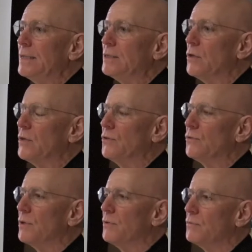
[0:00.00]
And so this
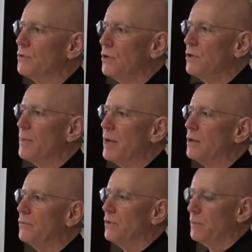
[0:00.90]
sort of turn to
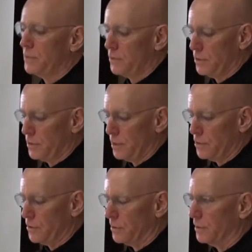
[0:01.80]
microfilm and turn to
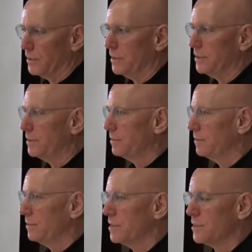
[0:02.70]
digital is
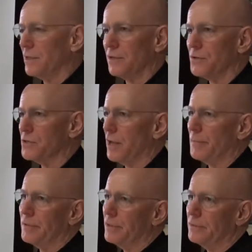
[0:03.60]
just another
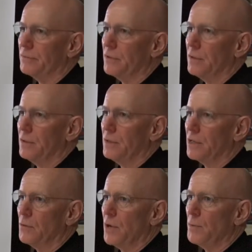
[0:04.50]
example of
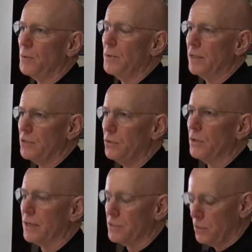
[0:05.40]
the way we really do
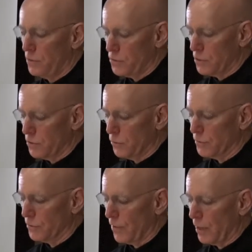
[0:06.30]
like to use the
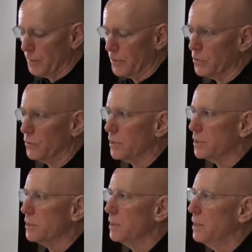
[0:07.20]
tools available to
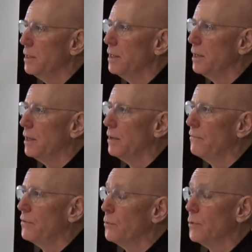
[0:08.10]
us uh,
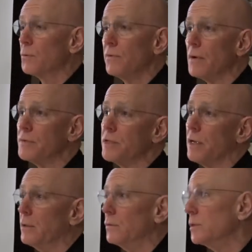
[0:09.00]
for the work we've always
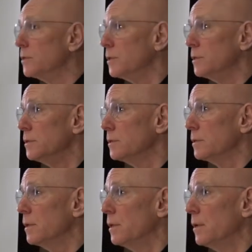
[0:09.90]
done, which is
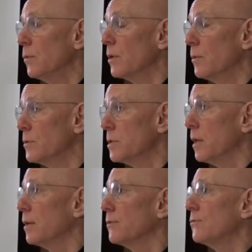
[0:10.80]
working with
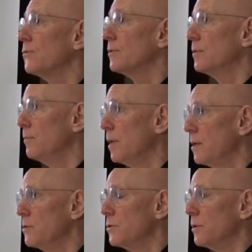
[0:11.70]
texts,
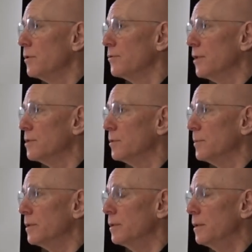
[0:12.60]
making sure they're
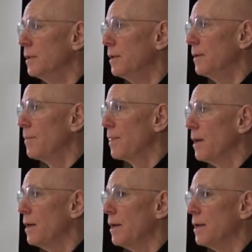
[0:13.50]
accessible,
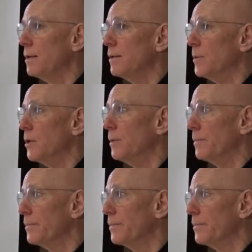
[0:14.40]
and handing them on.